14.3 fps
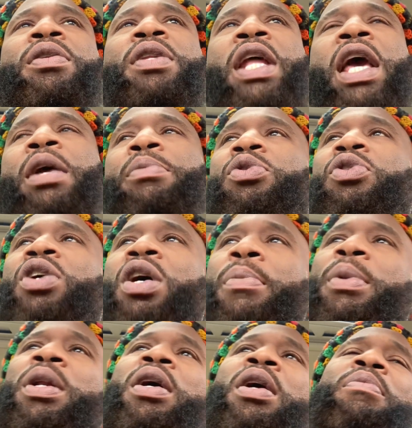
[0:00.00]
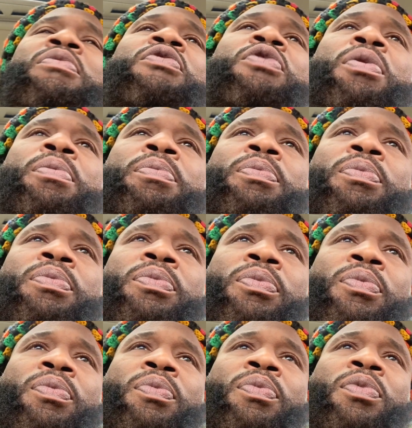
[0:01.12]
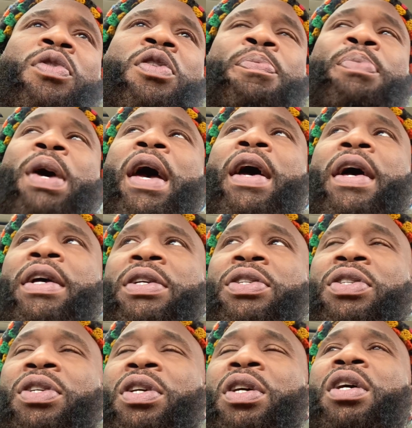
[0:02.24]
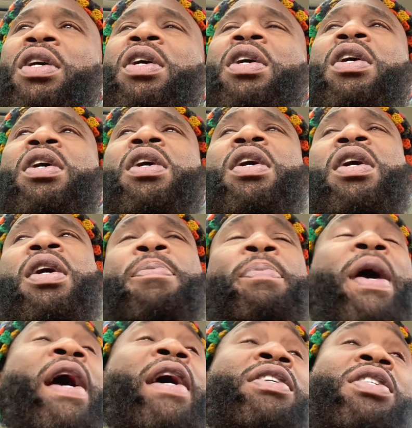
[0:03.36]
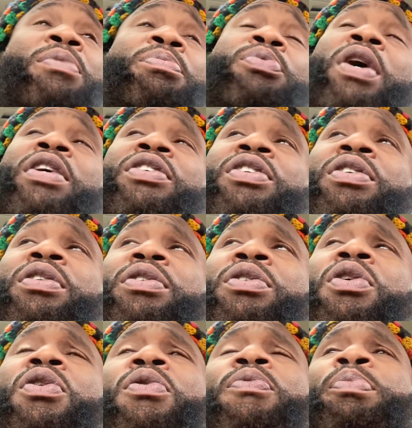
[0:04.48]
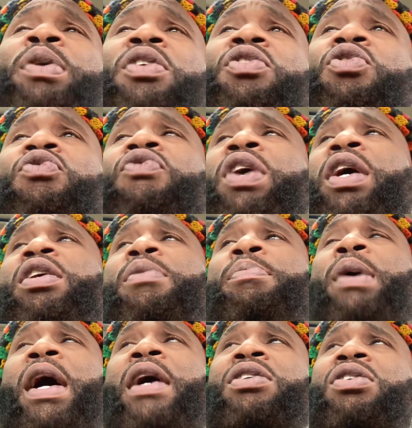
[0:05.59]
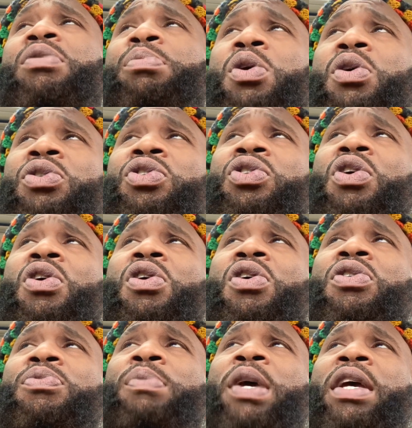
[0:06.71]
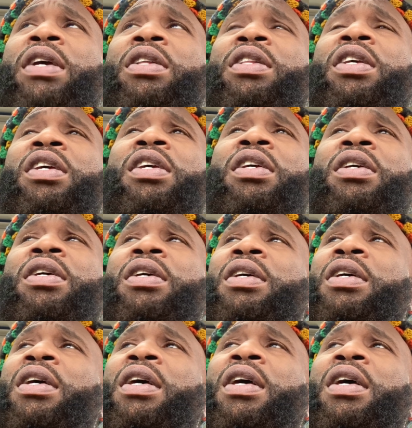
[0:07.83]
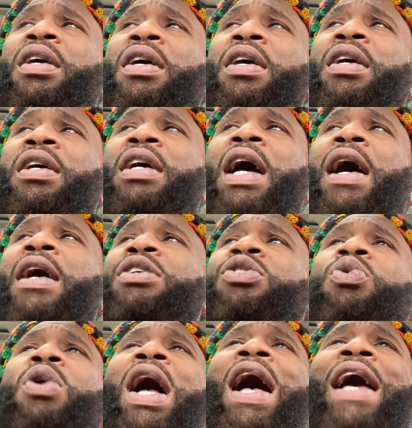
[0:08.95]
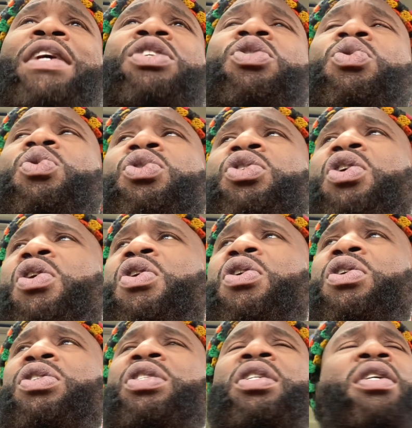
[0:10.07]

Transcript: names are coming up from the past and present. You know, Pennsylvania basketball stars, mainly guys who are high school stars,